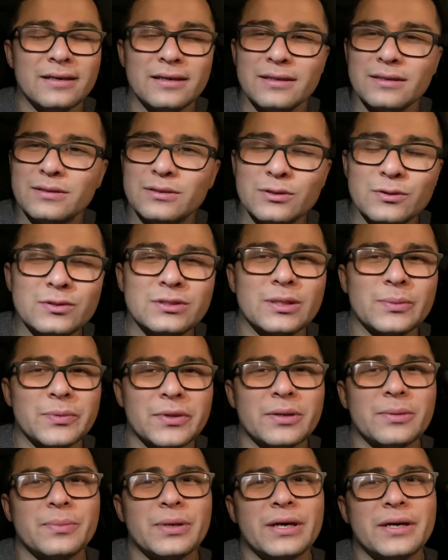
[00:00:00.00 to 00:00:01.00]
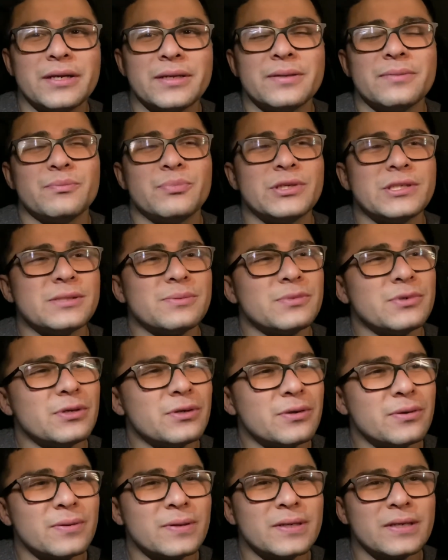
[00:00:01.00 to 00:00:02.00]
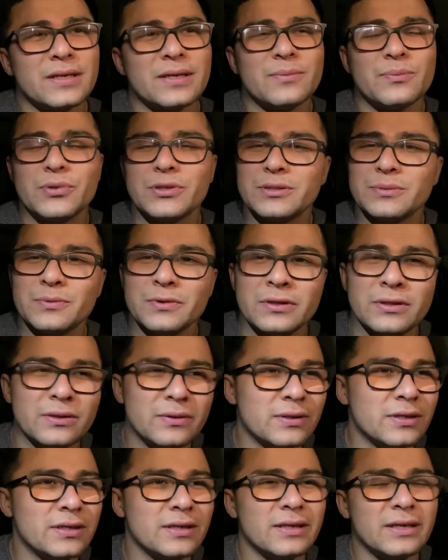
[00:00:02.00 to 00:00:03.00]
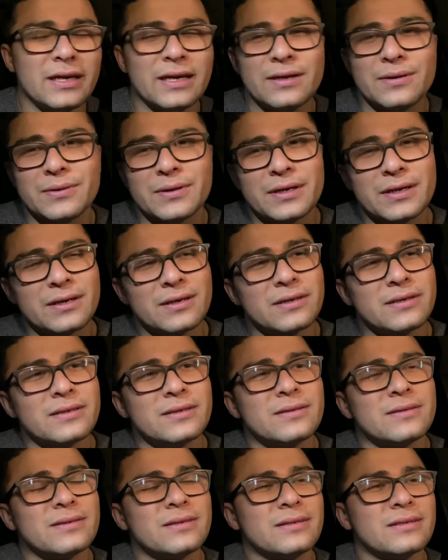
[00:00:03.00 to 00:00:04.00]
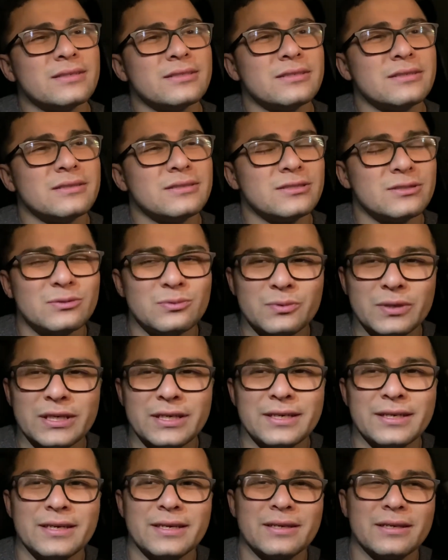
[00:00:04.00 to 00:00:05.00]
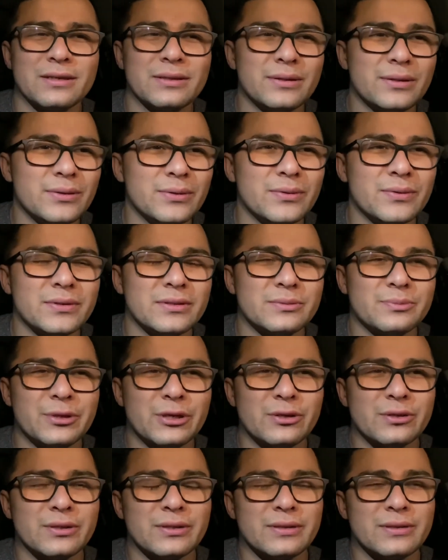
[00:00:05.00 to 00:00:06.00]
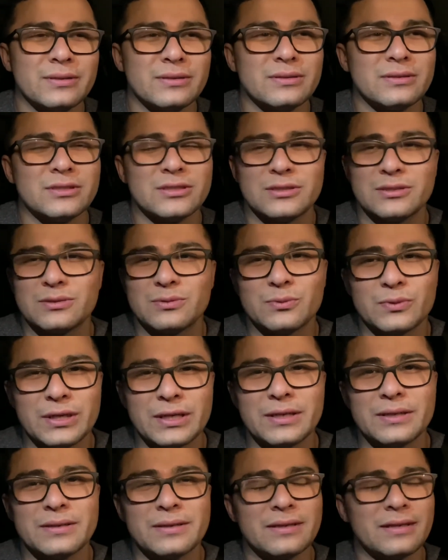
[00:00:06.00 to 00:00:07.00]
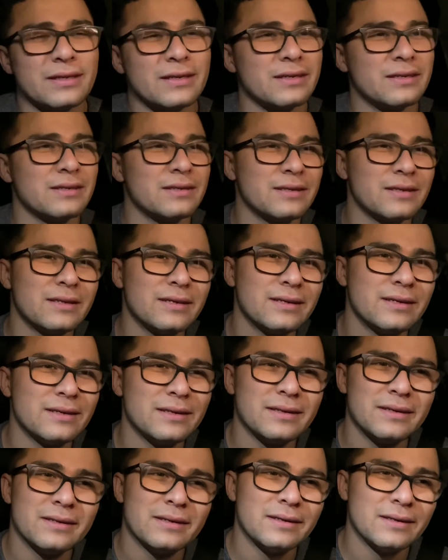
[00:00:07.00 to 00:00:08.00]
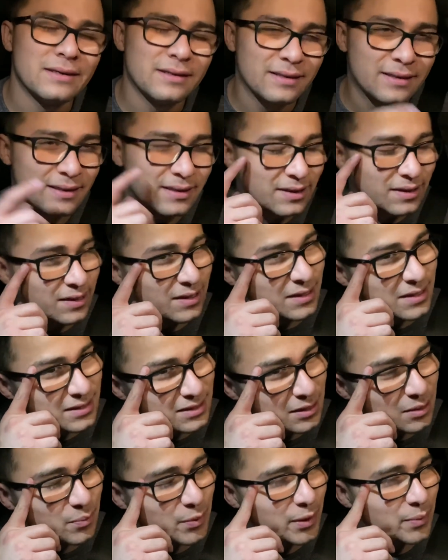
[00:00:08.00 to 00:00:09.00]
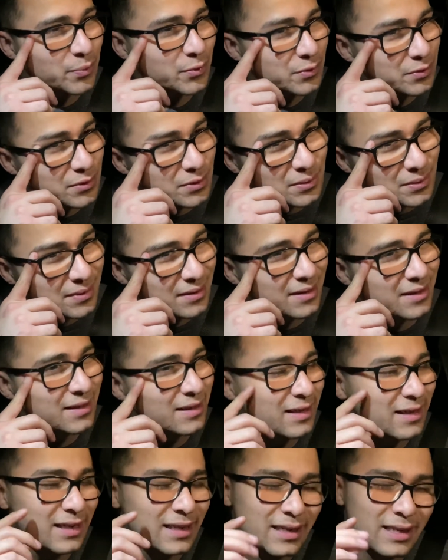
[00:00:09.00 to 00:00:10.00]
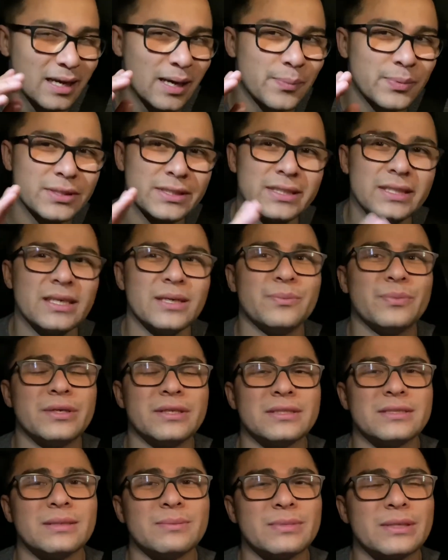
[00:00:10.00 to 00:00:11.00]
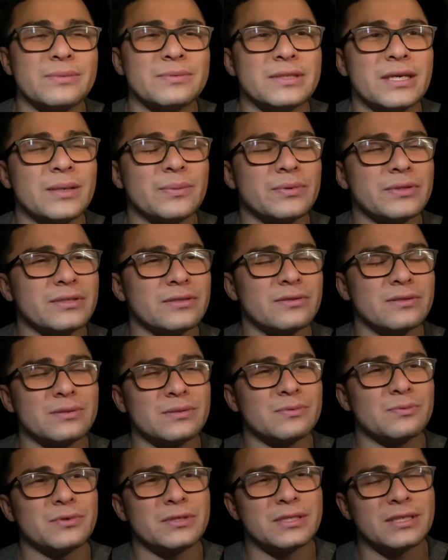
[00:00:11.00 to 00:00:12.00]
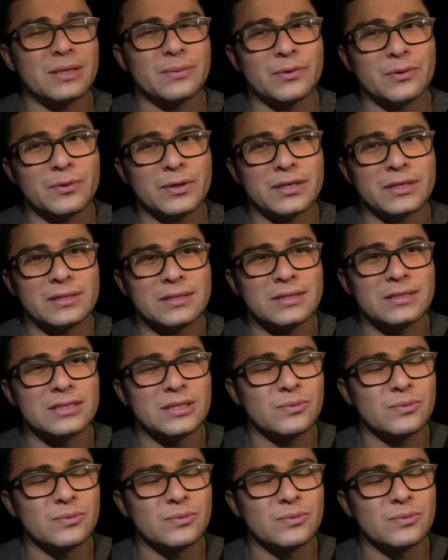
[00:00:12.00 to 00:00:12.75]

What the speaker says: do something about it. Put some deodorant on, put some cologne on, I don't care. Sweat and cologne is better than just sweat. Like, some people, it didn't happen today, but it sometimes happens. There was this one time I walked into the gym